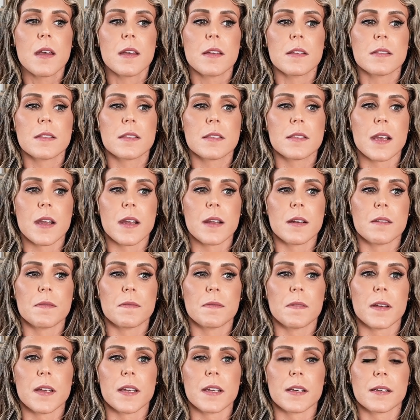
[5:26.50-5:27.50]
state
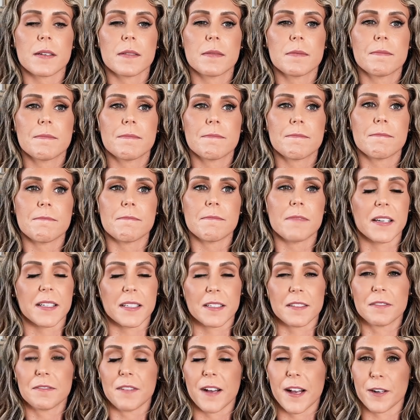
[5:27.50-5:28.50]
of like, like
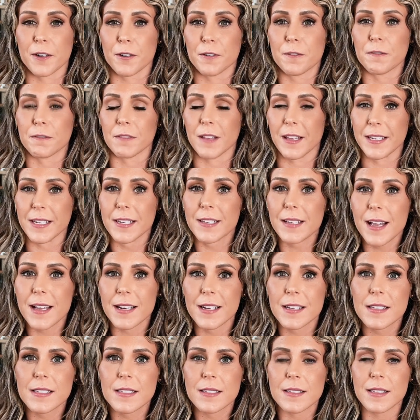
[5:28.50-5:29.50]
a fight or flight
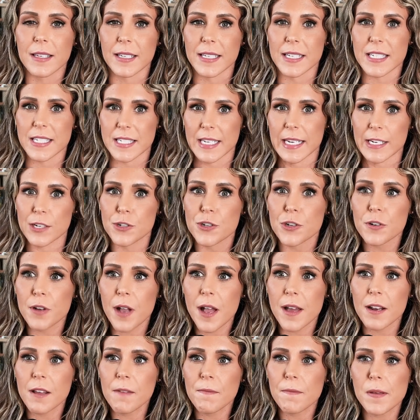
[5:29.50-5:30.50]
kind of like danger
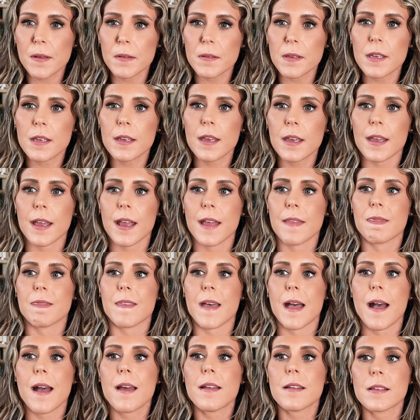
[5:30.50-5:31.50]
kind of feeling. And
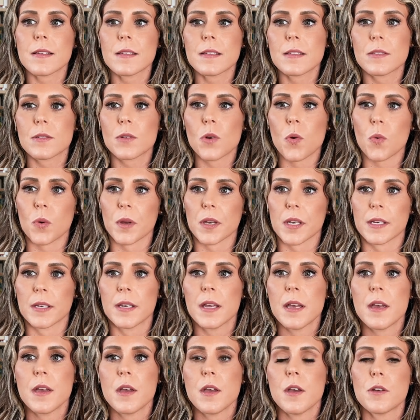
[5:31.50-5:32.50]
that is going
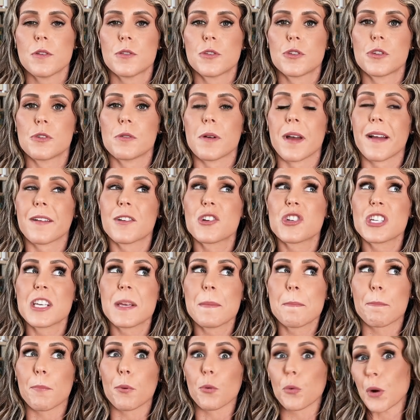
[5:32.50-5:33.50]
to actually
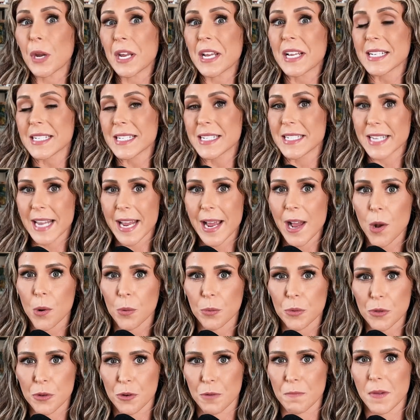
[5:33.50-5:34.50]
break
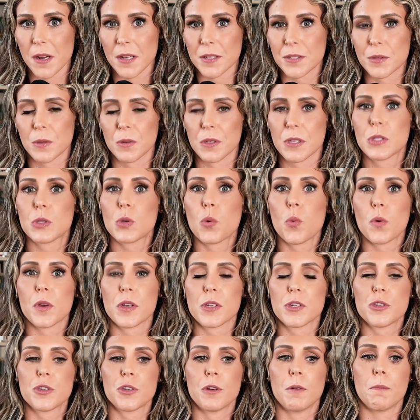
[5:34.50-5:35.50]
down your muscle. It's
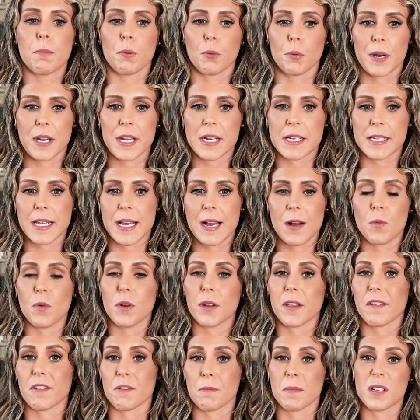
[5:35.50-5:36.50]
going to break down what
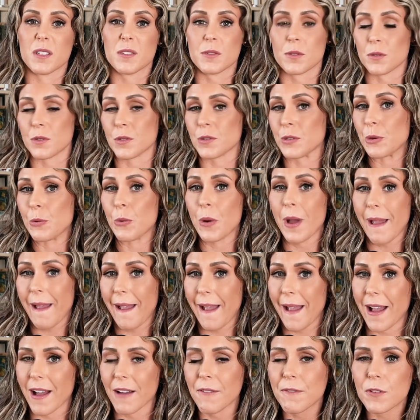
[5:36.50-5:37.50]
other muscles you
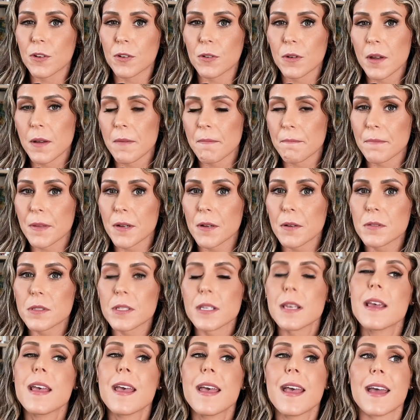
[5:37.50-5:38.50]
have built.
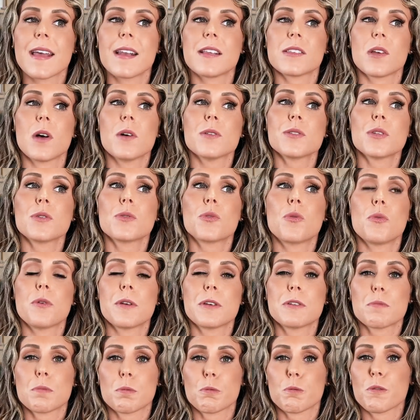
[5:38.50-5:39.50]
And it's also
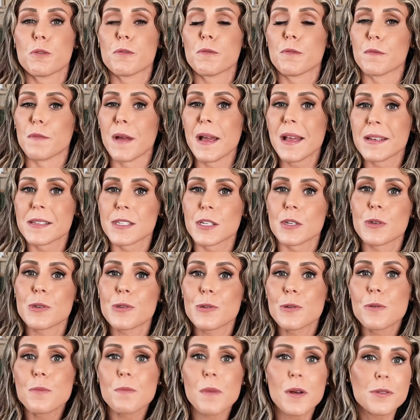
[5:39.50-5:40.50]
going to prevent
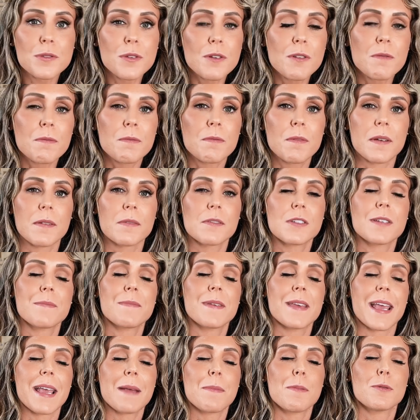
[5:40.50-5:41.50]
new muscle to
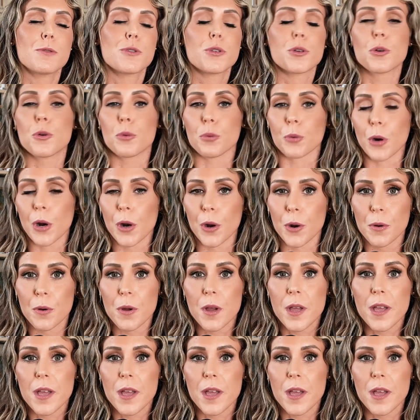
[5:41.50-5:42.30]
be able to grow.